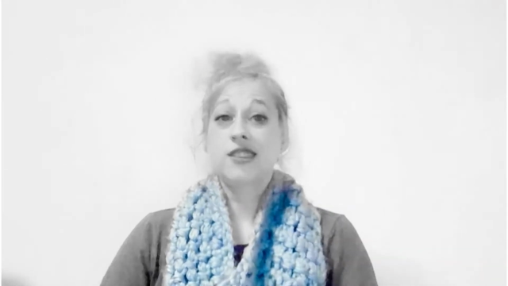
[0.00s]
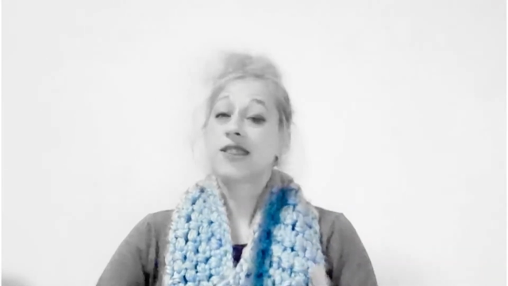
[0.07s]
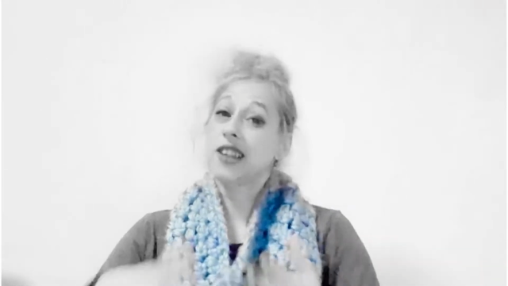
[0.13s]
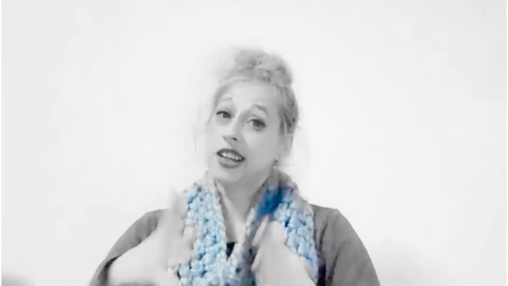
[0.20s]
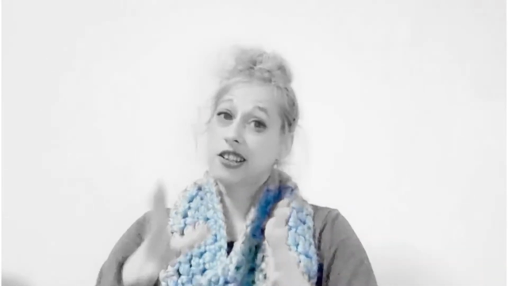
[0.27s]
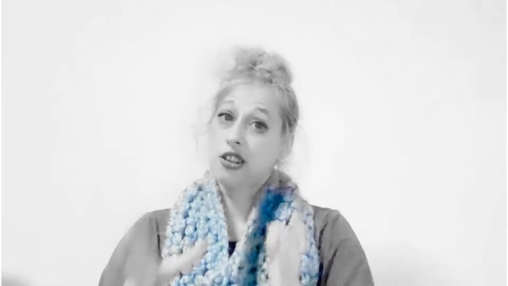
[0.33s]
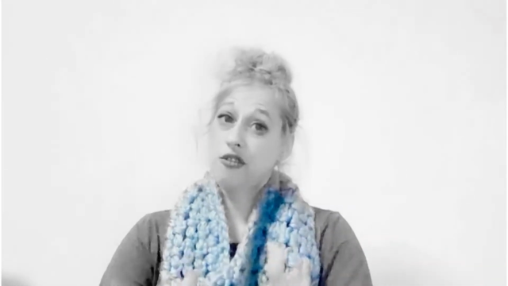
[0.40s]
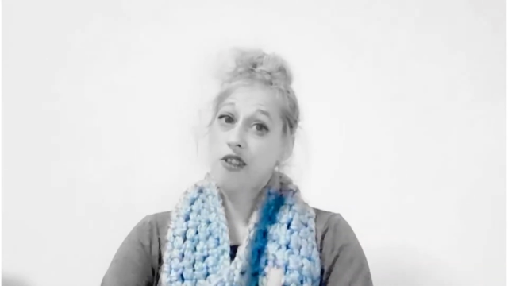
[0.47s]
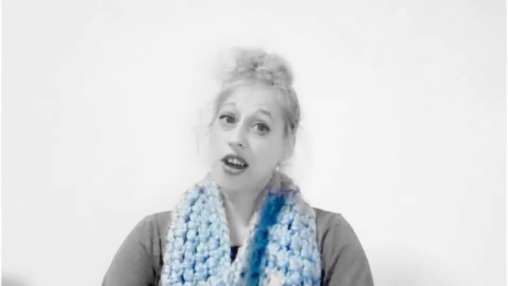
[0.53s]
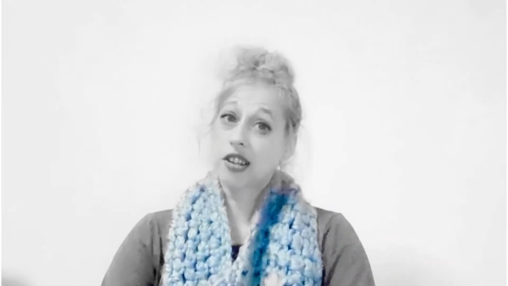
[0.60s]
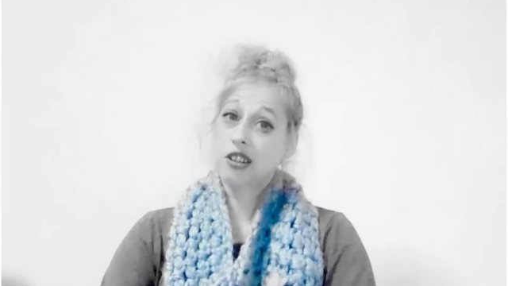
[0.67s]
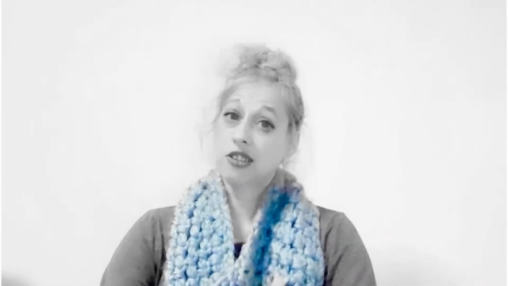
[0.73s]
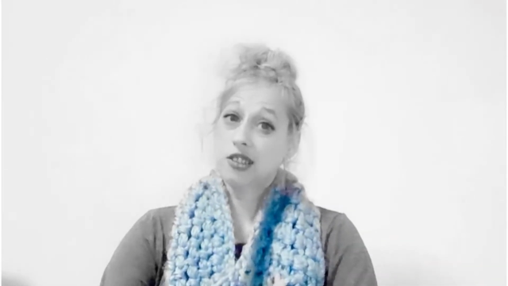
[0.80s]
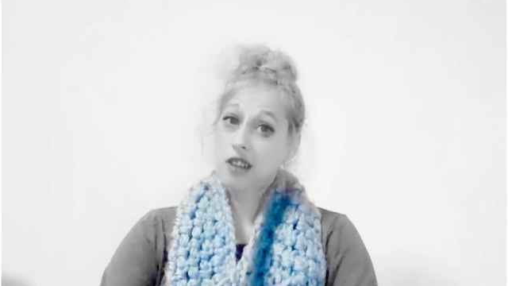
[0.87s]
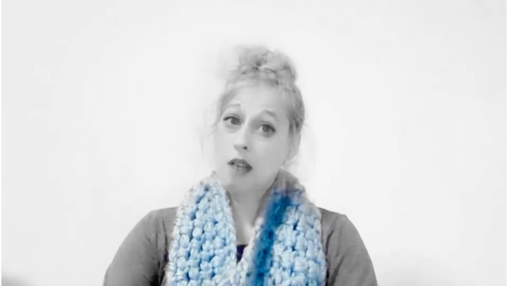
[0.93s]
like the fact that
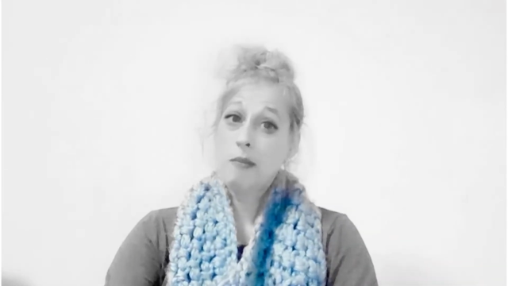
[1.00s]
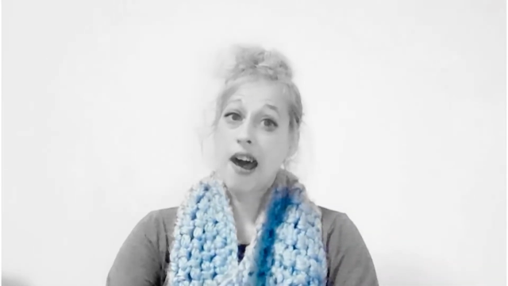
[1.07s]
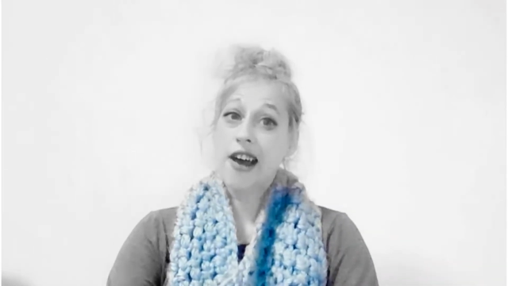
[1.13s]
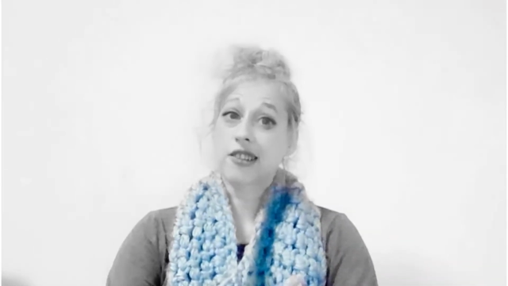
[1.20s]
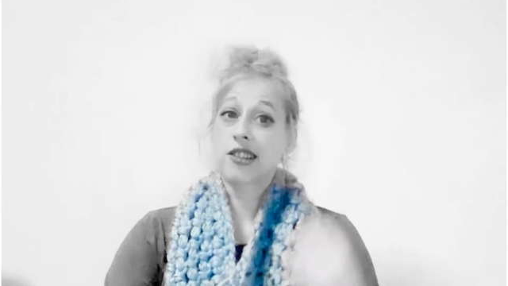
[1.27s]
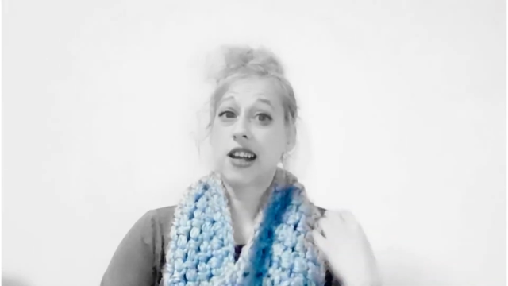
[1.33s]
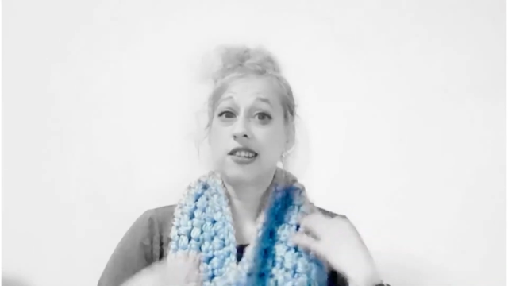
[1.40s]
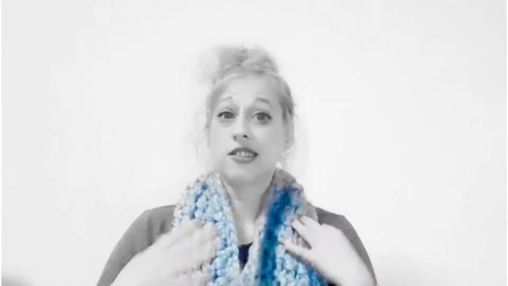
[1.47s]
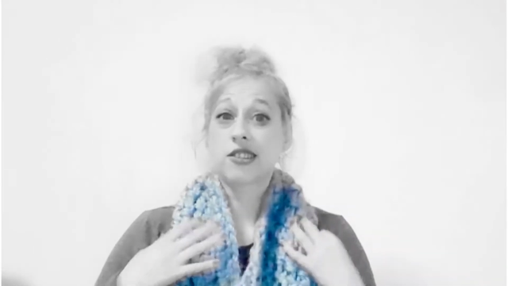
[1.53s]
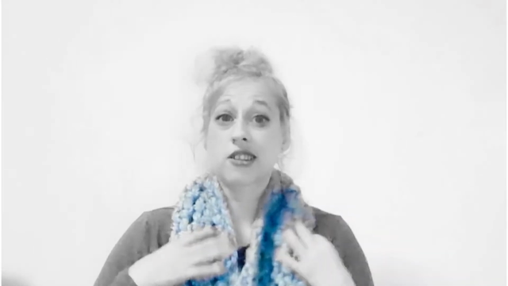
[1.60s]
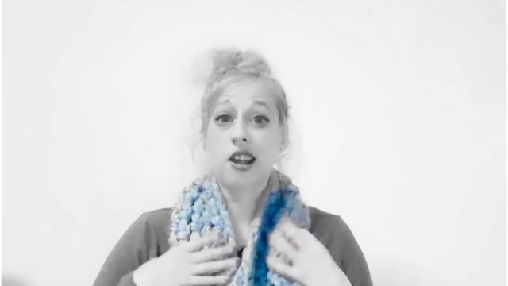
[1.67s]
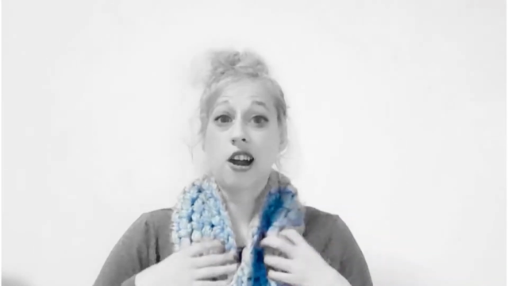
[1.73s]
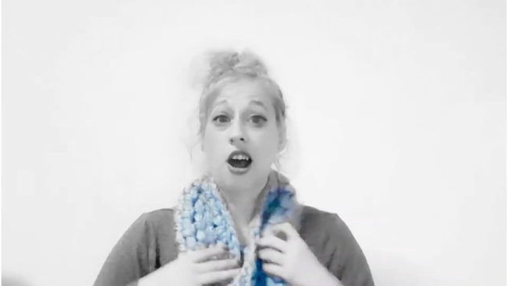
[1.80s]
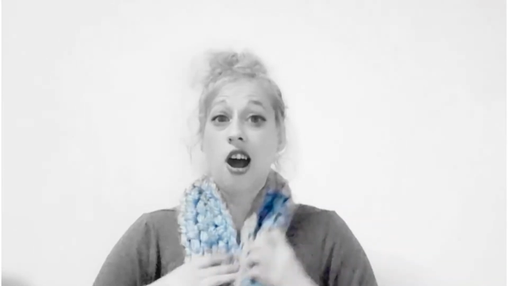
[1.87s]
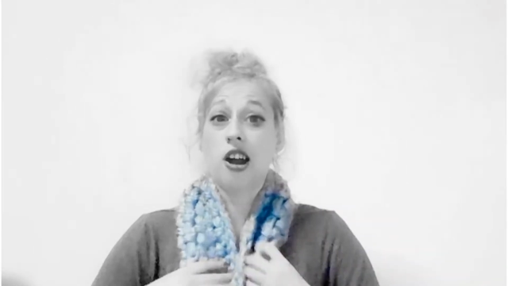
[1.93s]
some accents
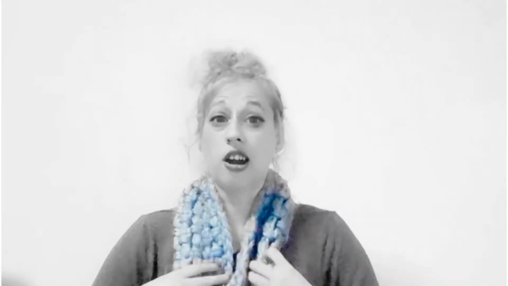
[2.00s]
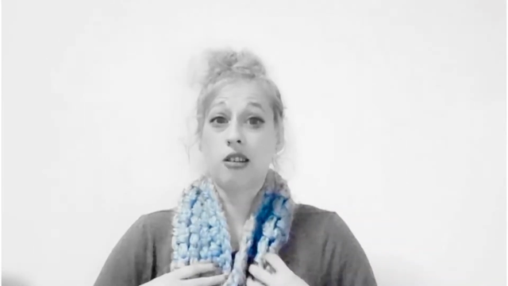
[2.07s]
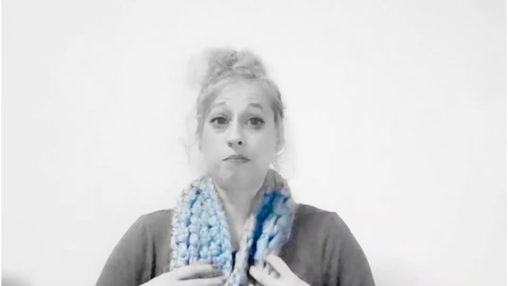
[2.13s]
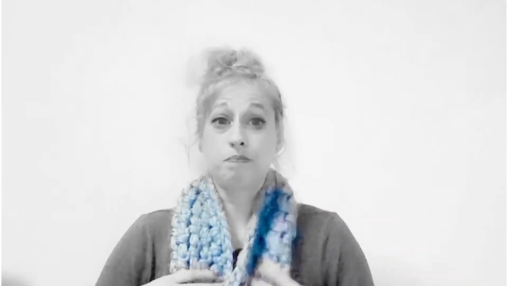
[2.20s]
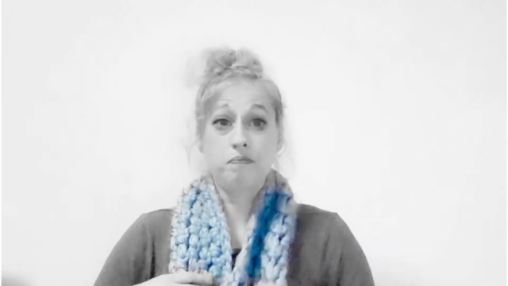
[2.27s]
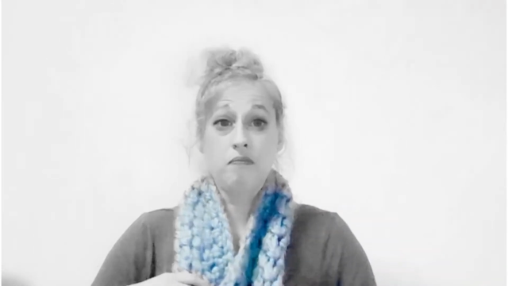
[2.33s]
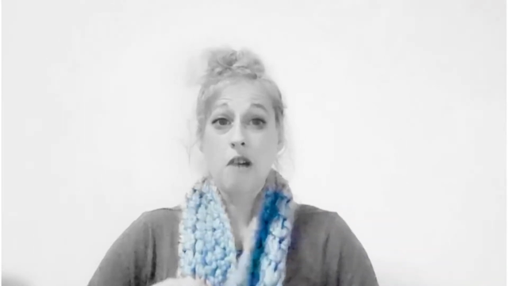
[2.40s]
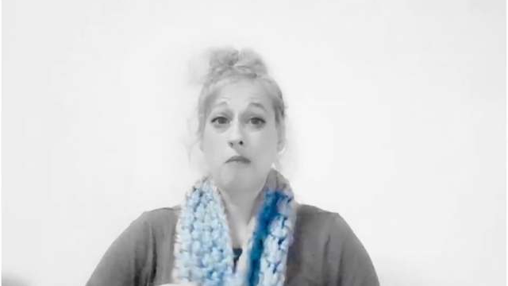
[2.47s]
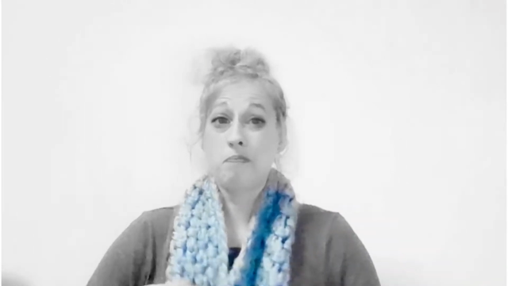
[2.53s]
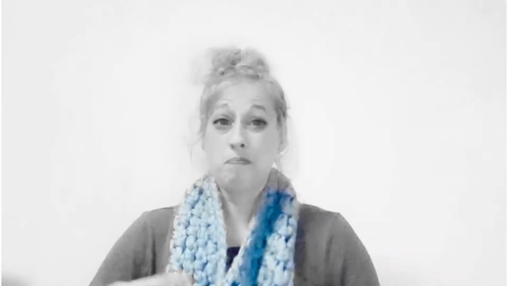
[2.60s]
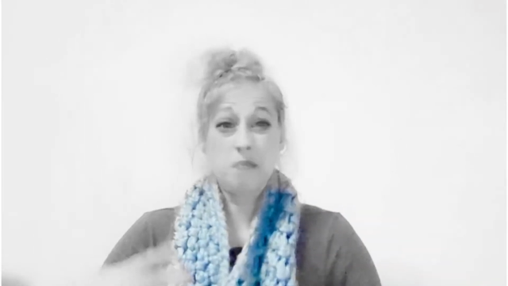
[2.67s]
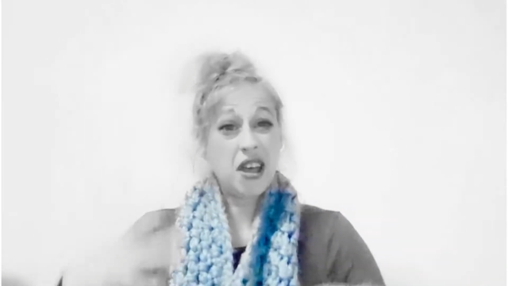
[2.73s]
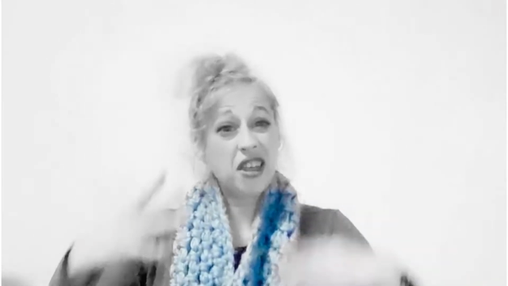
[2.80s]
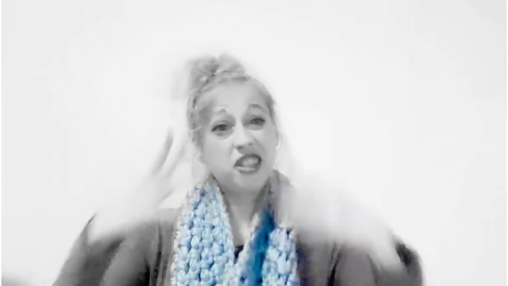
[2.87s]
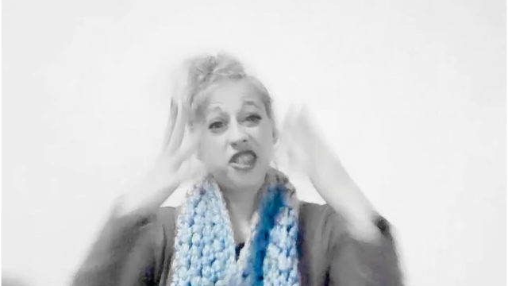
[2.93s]
that are a
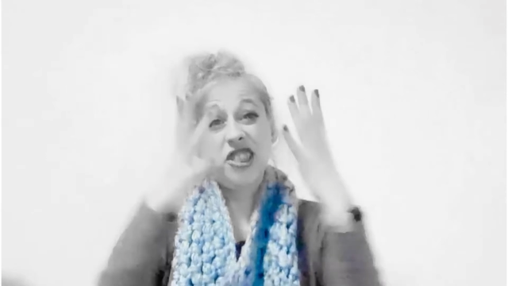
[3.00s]
bit